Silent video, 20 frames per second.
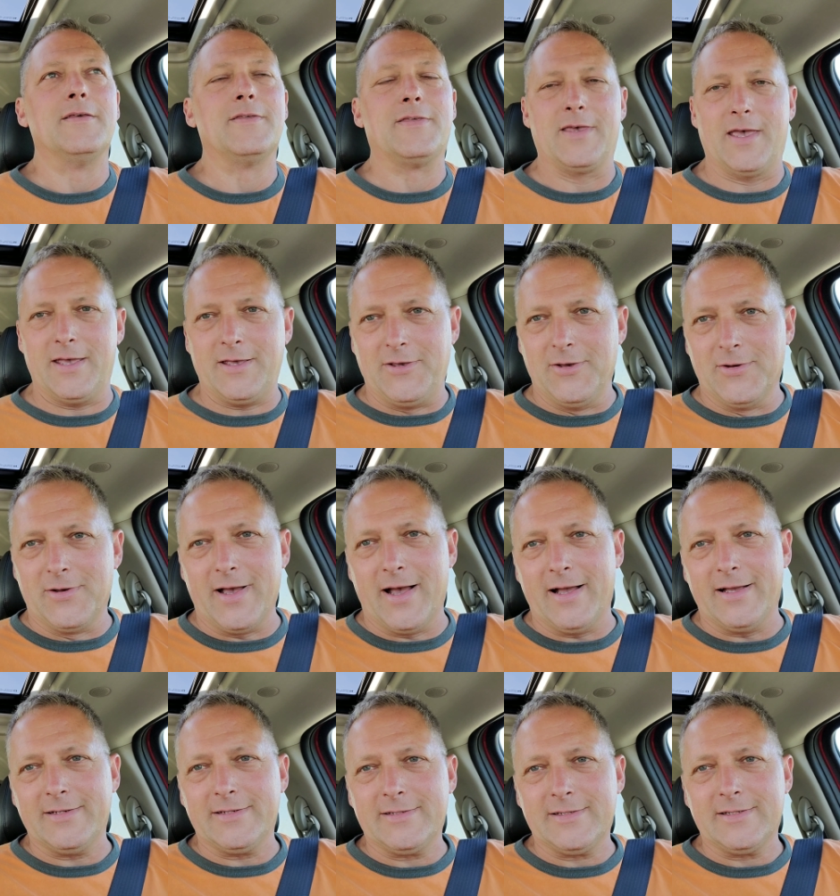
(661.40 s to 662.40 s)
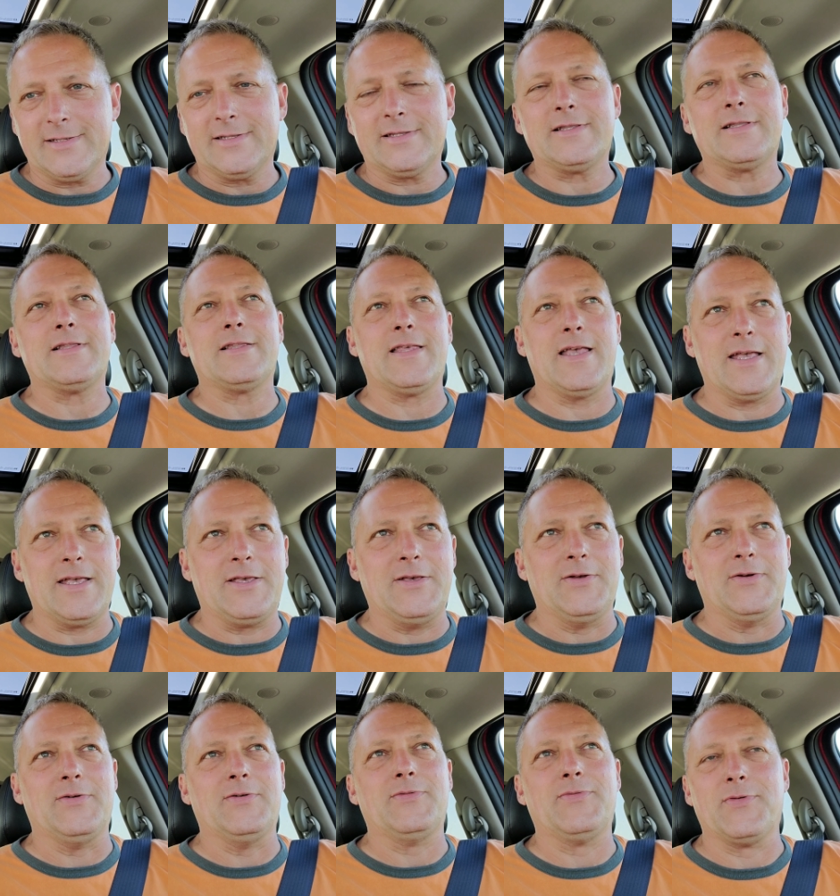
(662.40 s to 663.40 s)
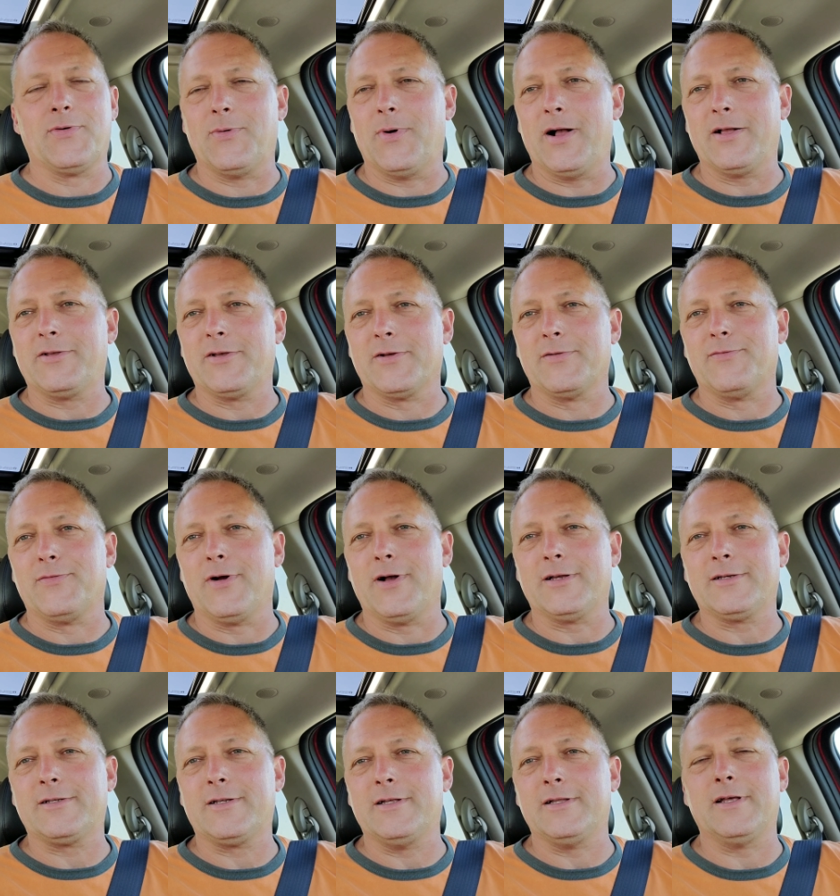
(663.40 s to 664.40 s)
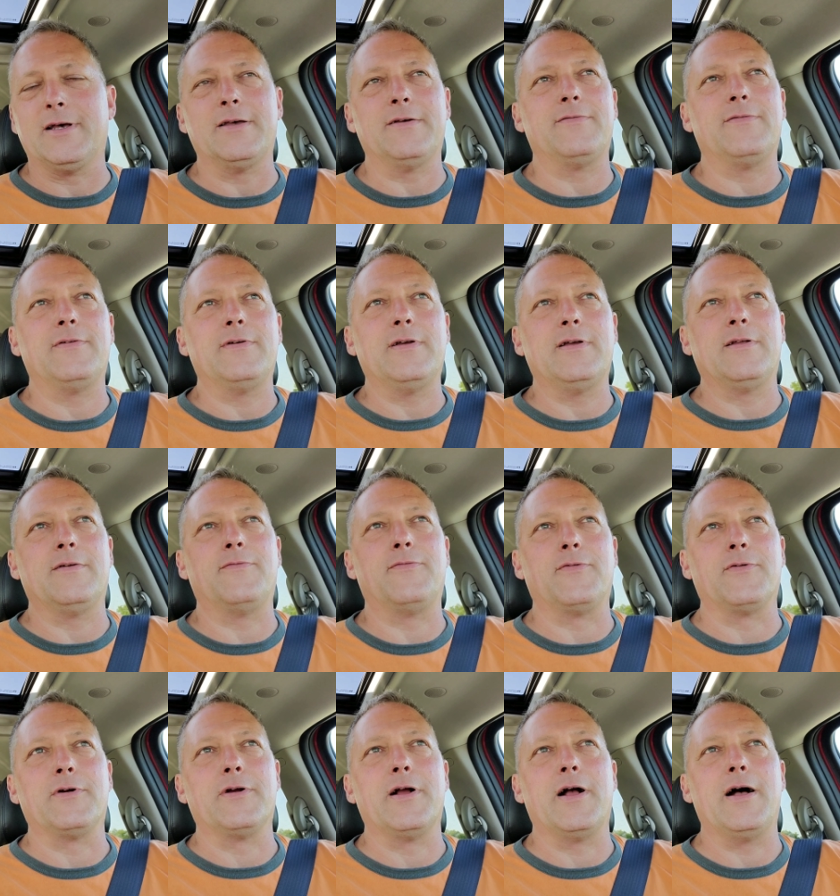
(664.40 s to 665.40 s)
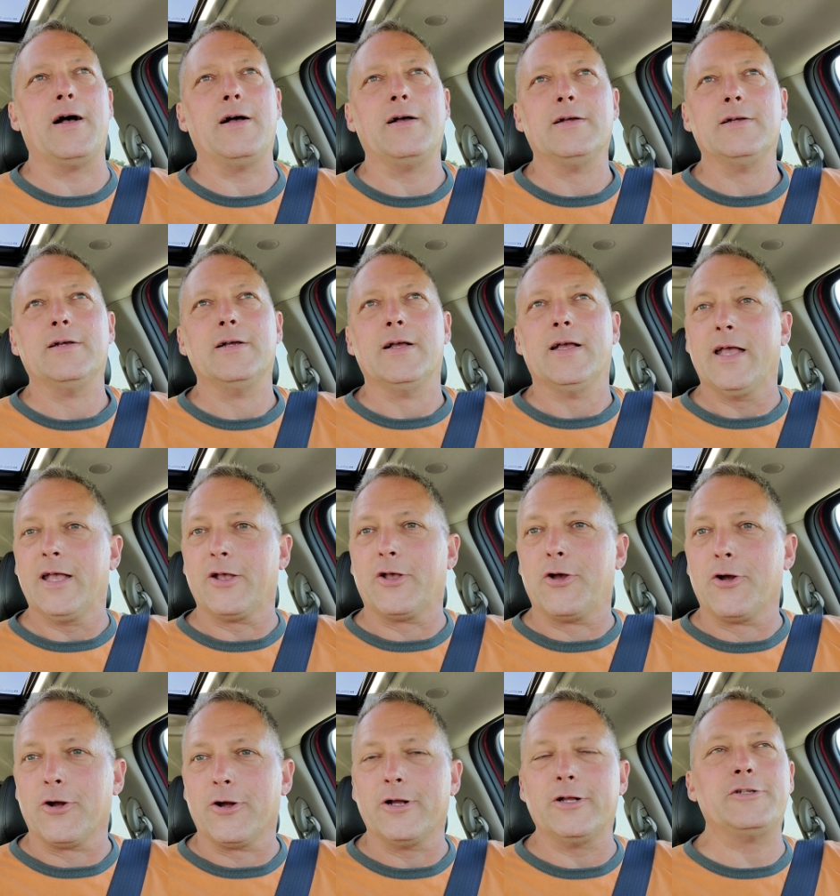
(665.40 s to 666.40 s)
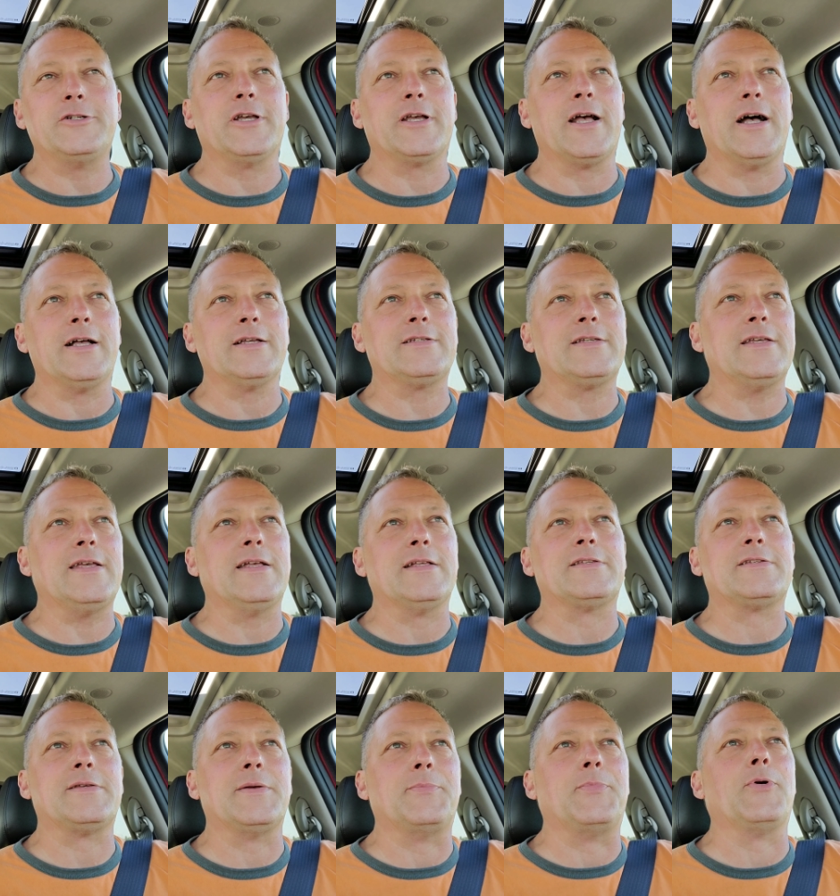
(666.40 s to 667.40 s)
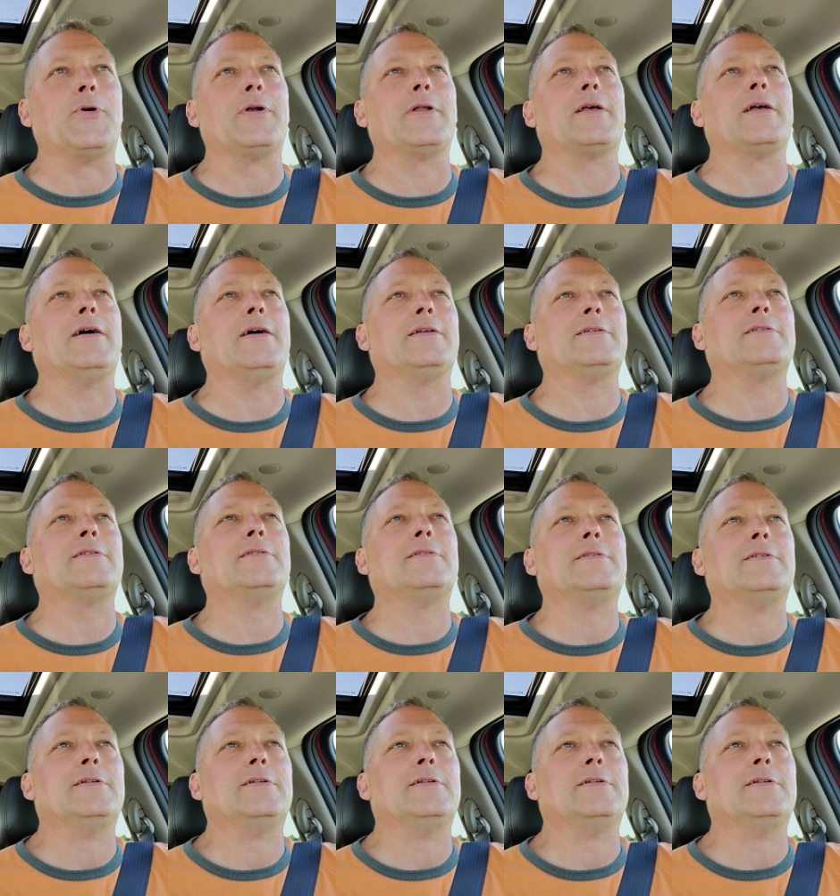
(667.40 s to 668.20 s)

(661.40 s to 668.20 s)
Thank you guys. Thank you for watching Frosty Life and for uh, encouraging us and supporting us.